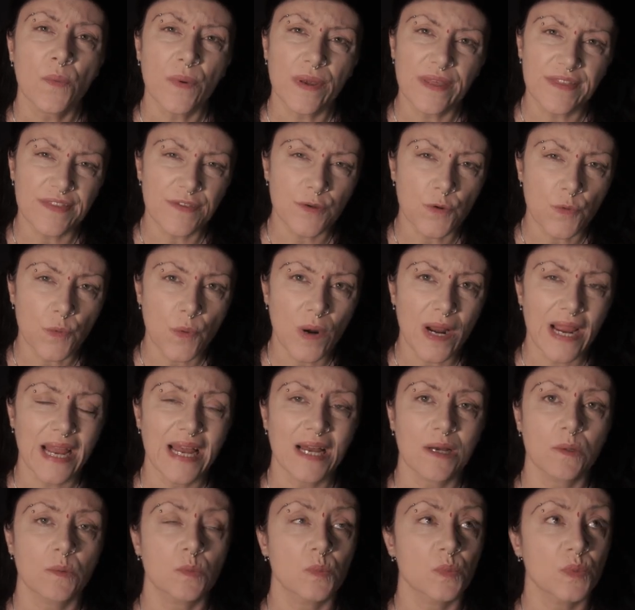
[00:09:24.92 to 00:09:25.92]
with
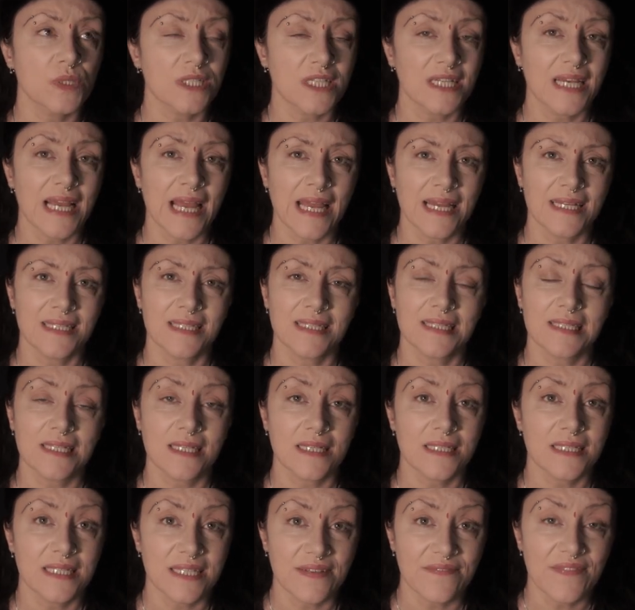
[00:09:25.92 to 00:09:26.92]
ground and
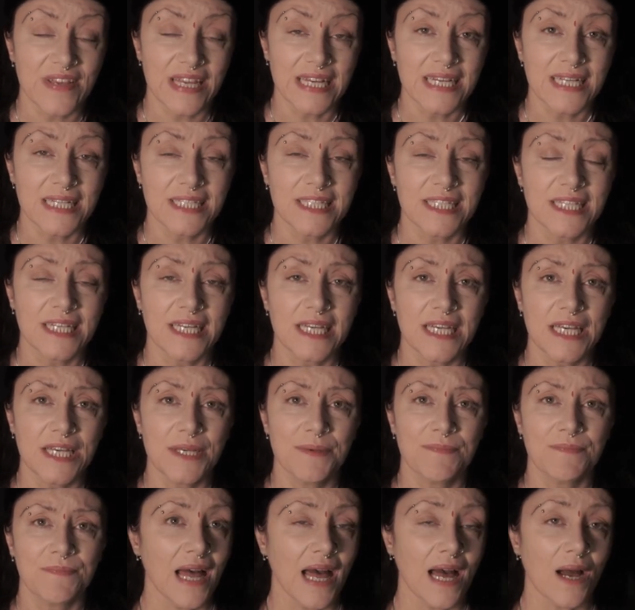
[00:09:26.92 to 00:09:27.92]

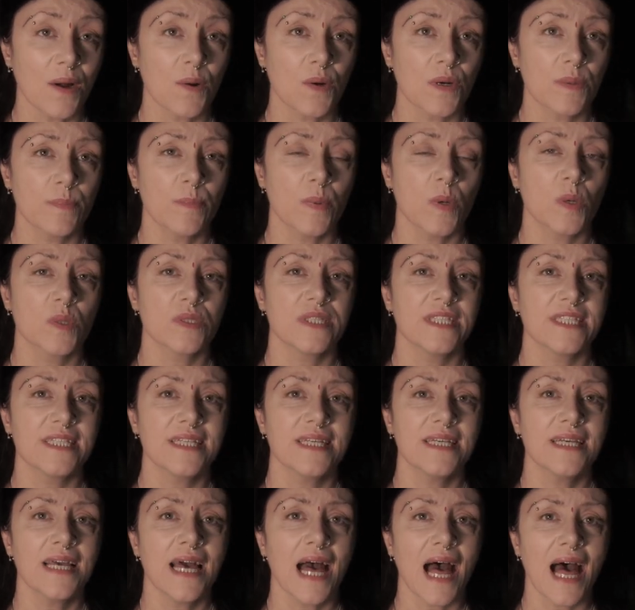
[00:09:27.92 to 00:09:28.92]
divinity. Our
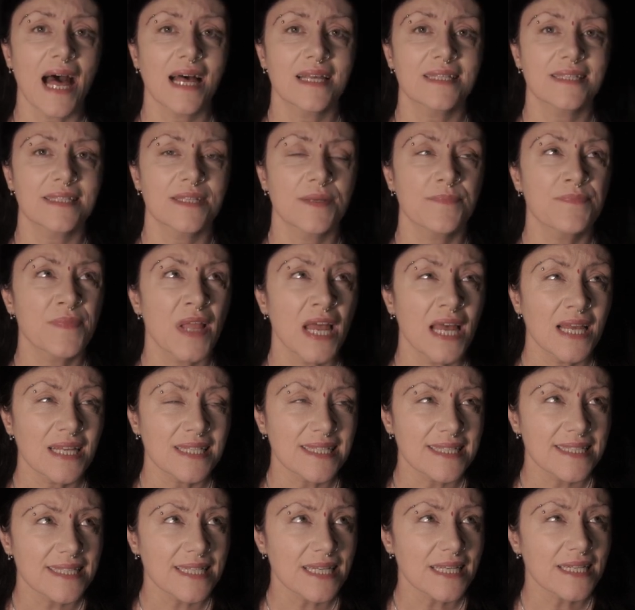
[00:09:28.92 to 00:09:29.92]
body has
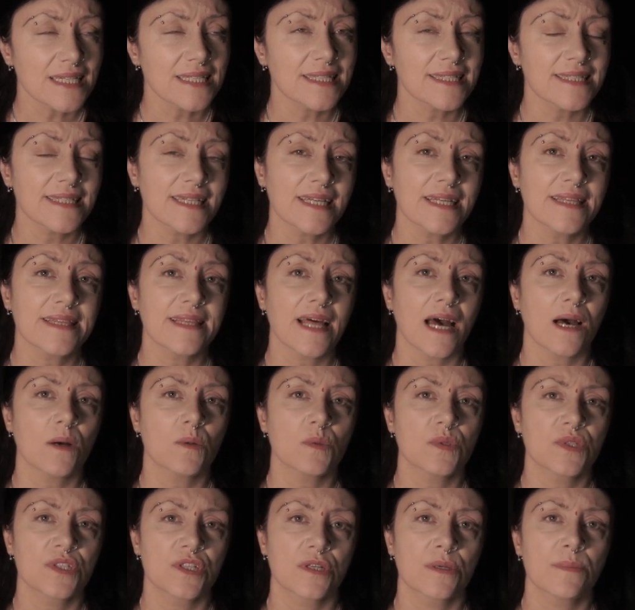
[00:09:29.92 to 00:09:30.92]

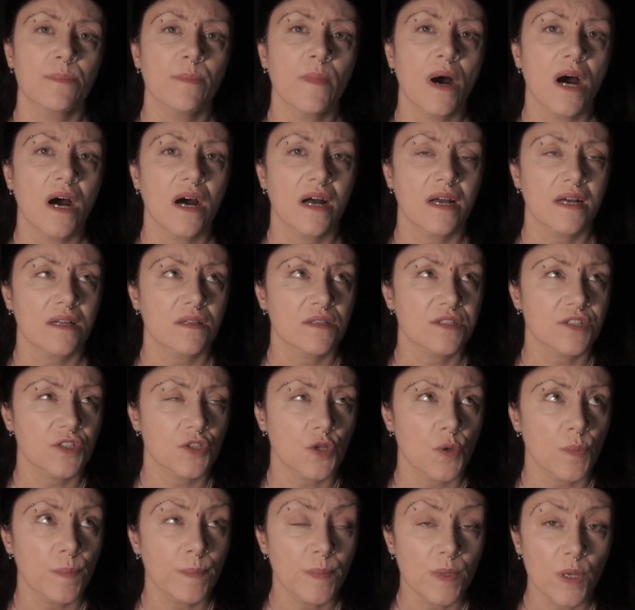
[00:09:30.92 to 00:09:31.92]
60,000
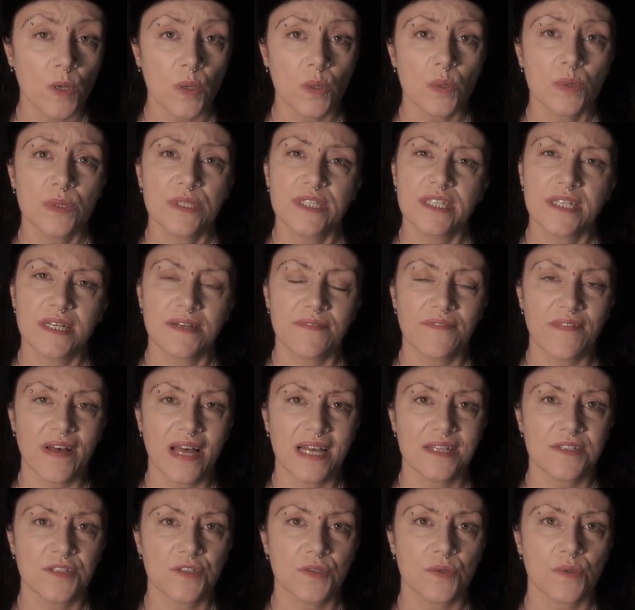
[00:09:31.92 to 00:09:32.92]
miles of blood
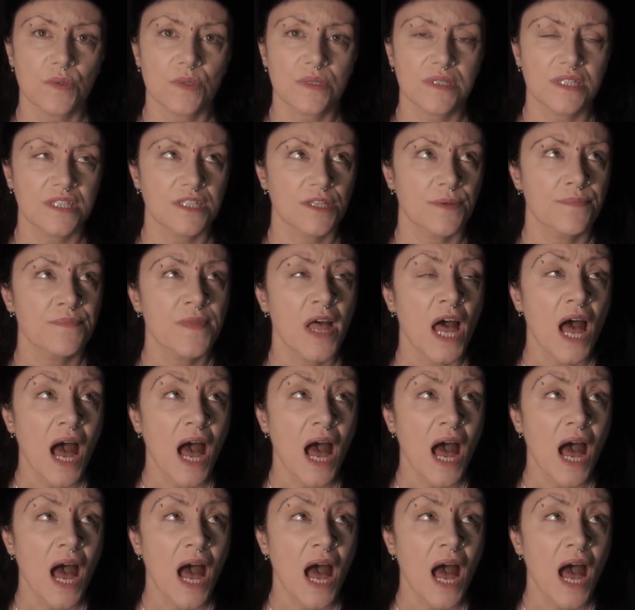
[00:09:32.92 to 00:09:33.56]
vessels.